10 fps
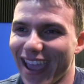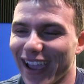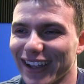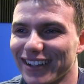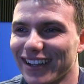
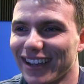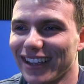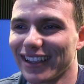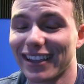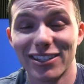
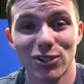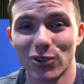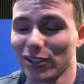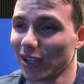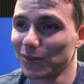It's
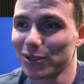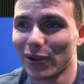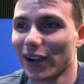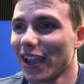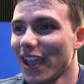early, I'm
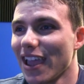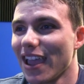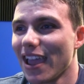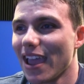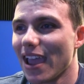sorry.
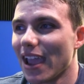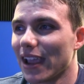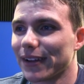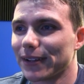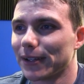
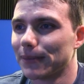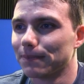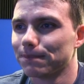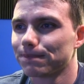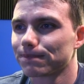
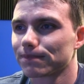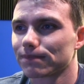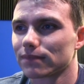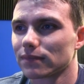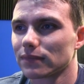And,
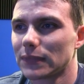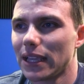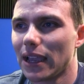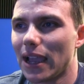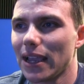
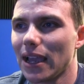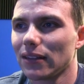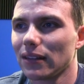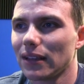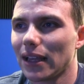yeah, I
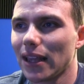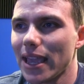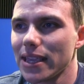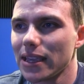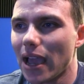
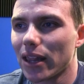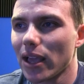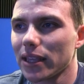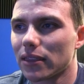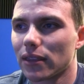like it. I
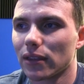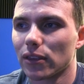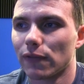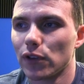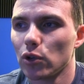like
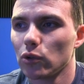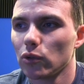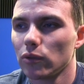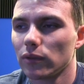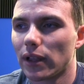the
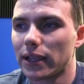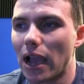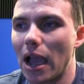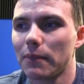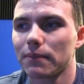view. Like,
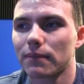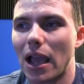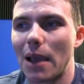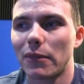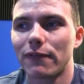
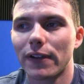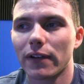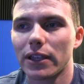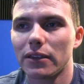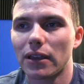
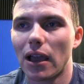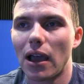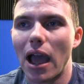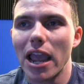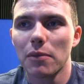
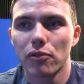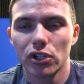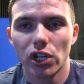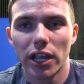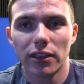I
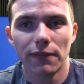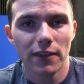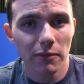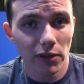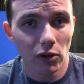appreciate the
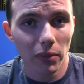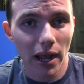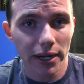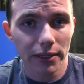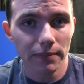female
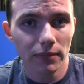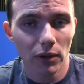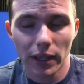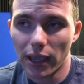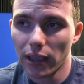body,
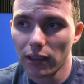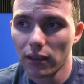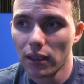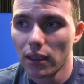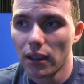okay?
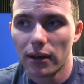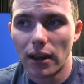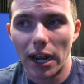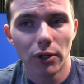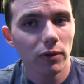
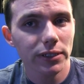I don't